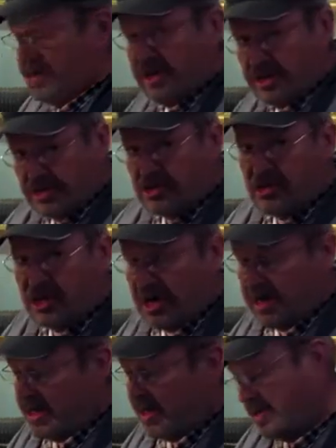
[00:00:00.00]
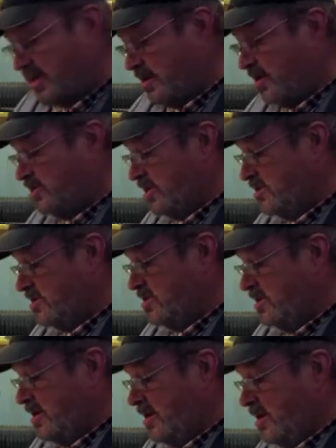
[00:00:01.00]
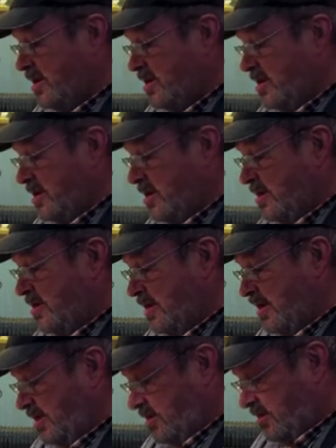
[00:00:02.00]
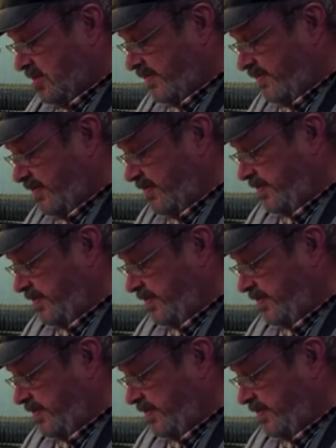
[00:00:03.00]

and let it dry, and then I just take it off.